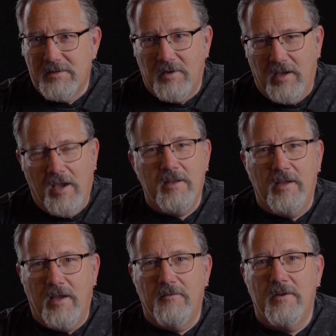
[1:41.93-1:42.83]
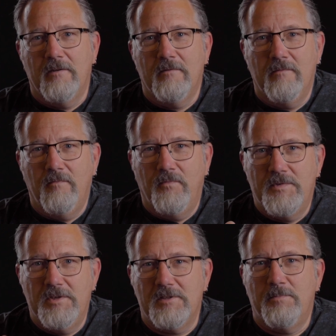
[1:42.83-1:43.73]
So I had to have it
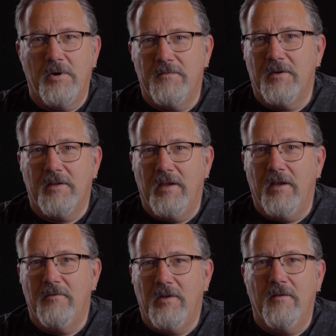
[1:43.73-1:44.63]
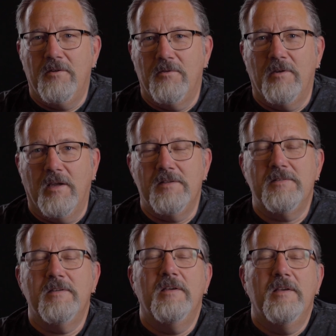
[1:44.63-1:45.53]
just perfect. I had to do it nice.